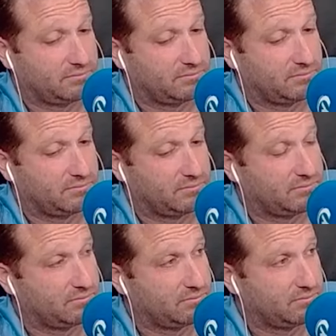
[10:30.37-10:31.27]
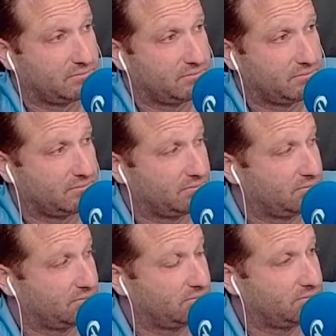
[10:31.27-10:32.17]

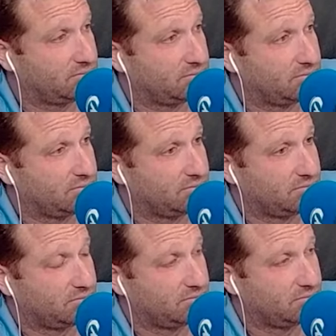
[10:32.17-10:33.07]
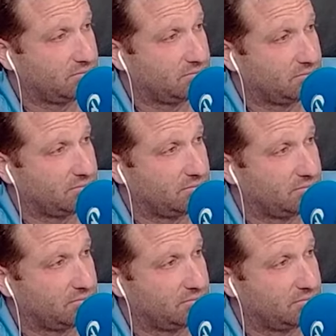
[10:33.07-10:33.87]
No words are spoken by the person on screen.